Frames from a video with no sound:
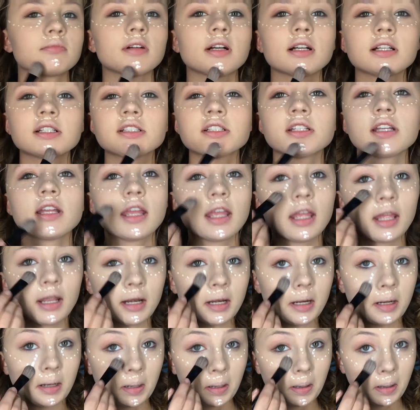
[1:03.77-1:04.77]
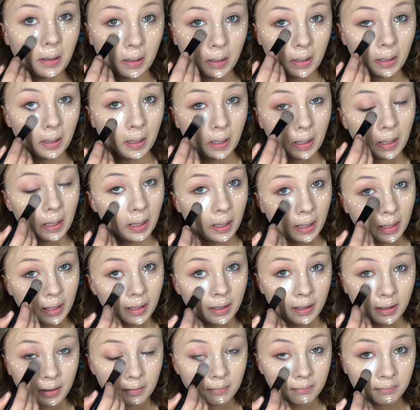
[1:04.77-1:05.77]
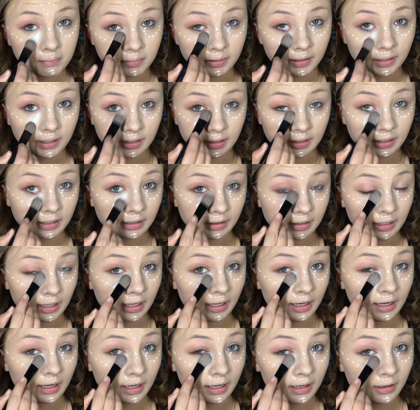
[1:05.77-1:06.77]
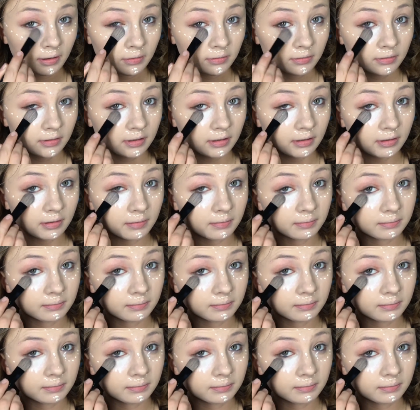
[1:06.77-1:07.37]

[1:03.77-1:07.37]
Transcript: brush and blending that out.